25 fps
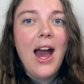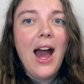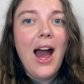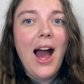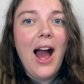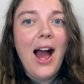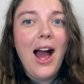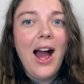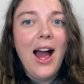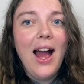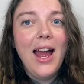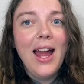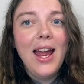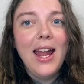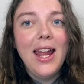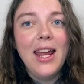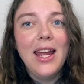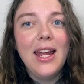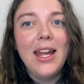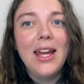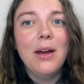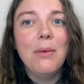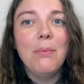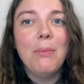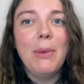
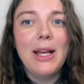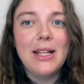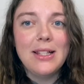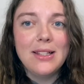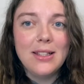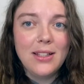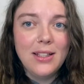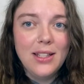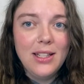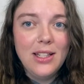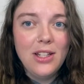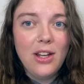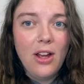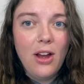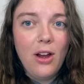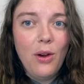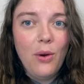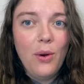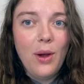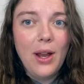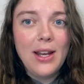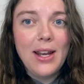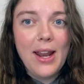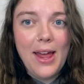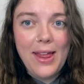I basically
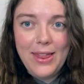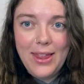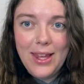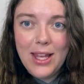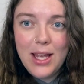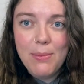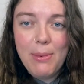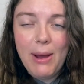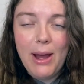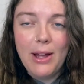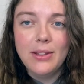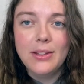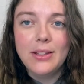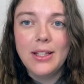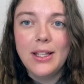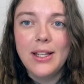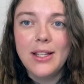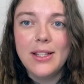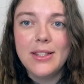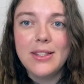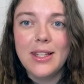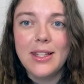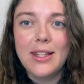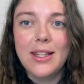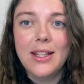know nothing about
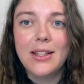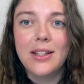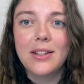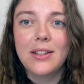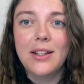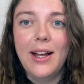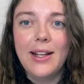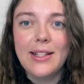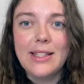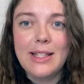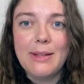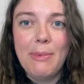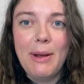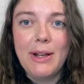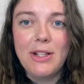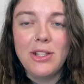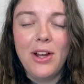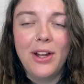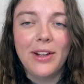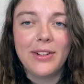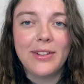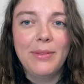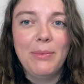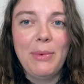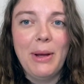this. I think the last time I
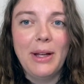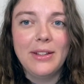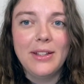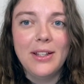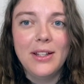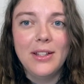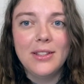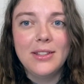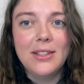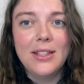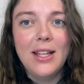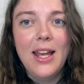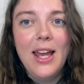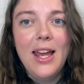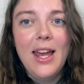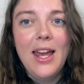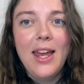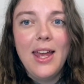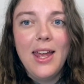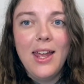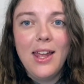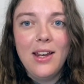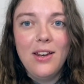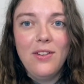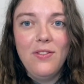talked about this
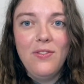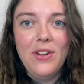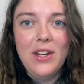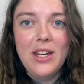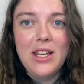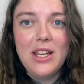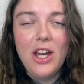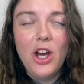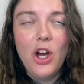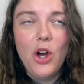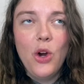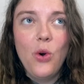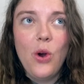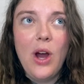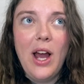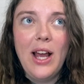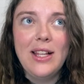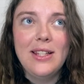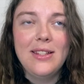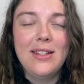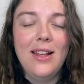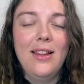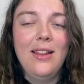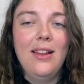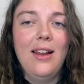in a video, I
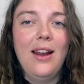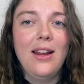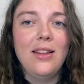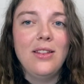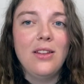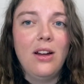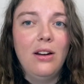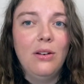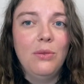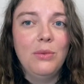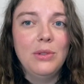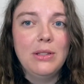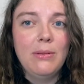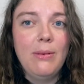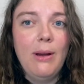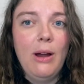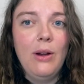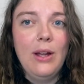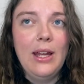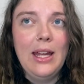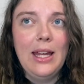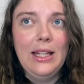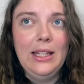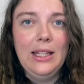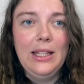said that I thought it was
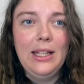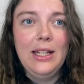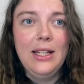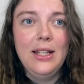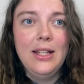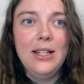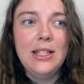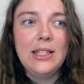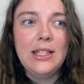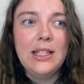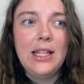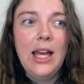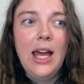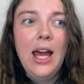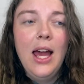about aliens.